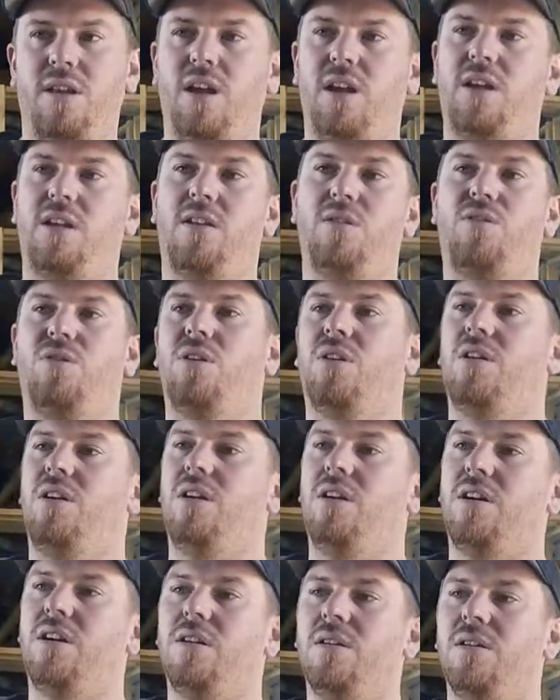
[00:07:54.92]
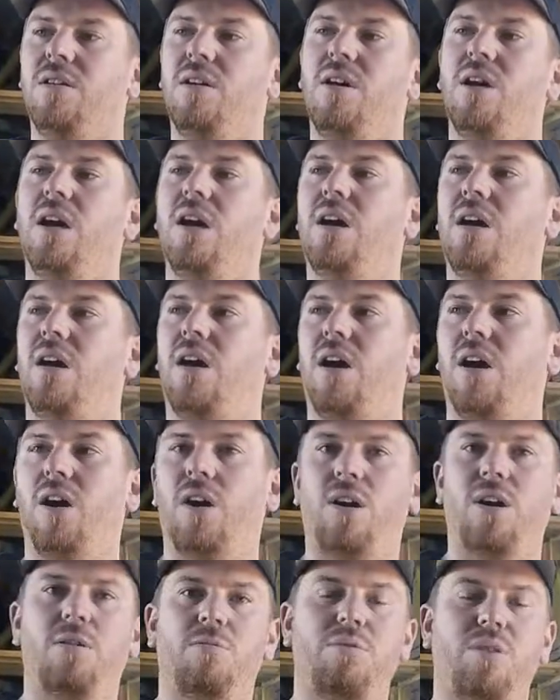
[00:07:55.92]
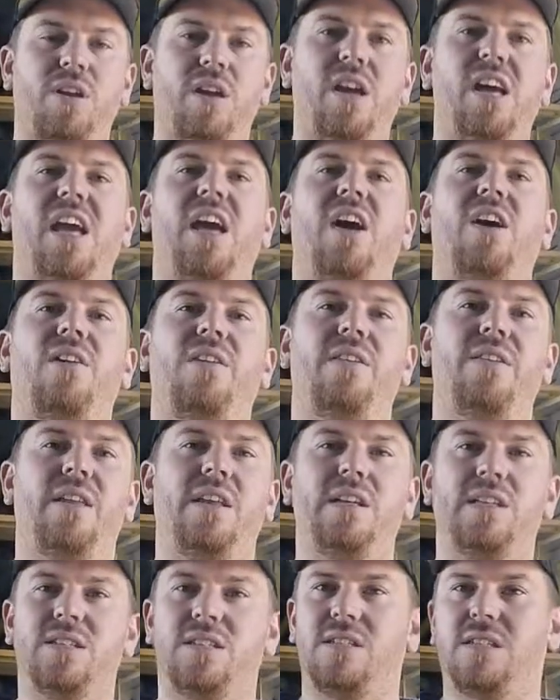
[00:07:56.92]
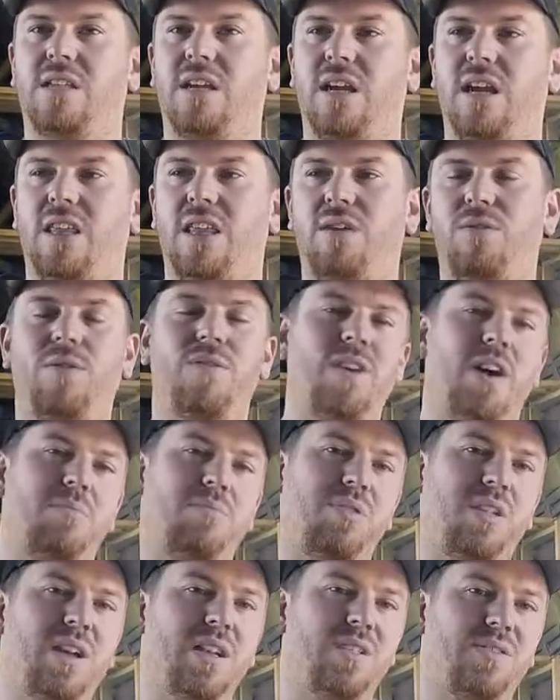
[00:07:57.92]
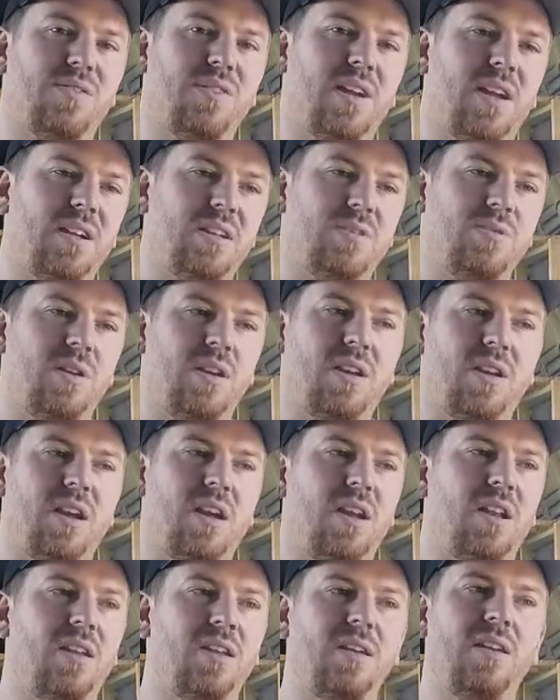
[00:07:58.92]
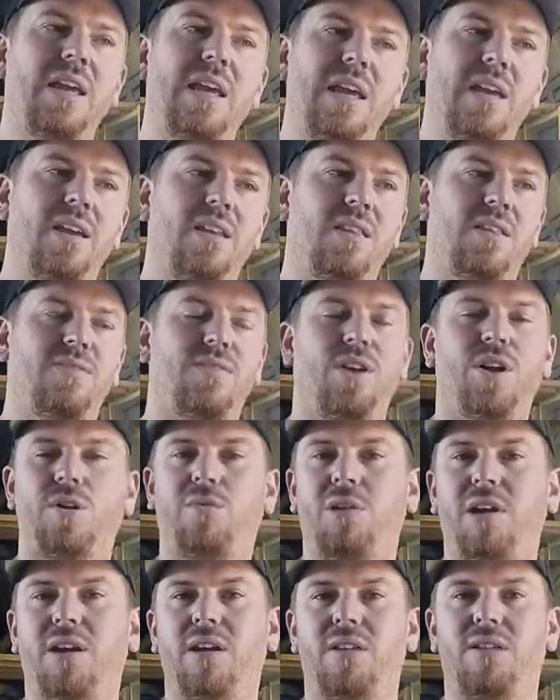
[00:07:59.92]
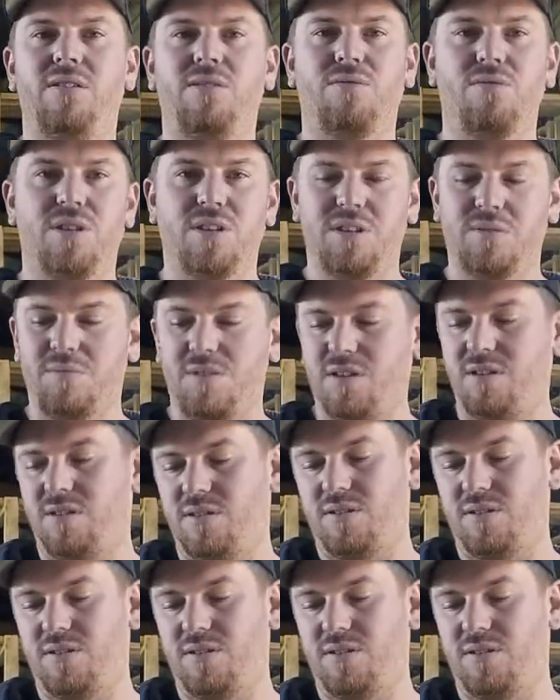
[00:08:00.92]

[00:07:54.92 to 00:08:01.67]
and or year are playing out, because I think we've got plans for next weekend. The following weekend is Christmas,